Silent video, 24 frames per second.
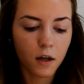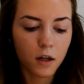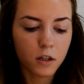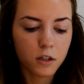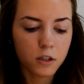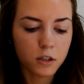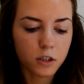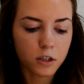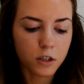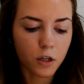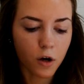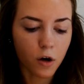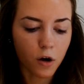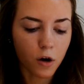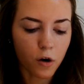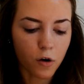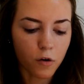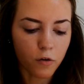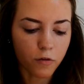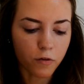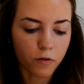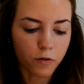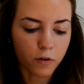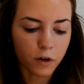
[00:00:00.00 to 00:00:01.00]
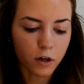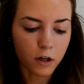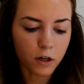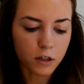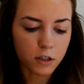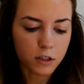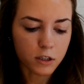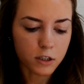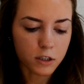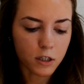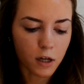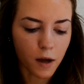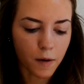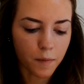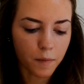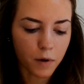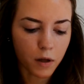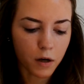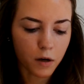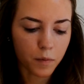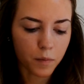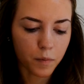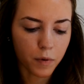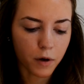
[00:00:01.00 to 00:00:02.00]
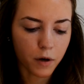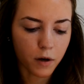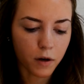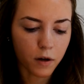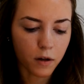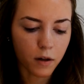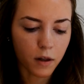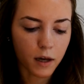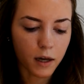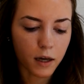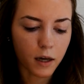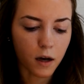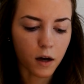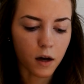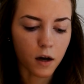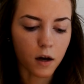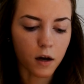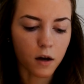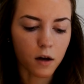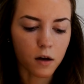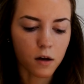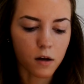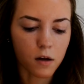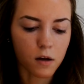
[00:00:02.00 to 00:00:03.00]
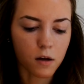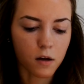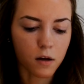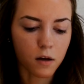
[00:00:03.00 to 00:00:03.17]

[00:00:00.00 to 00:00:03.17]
So first I'm going to put like a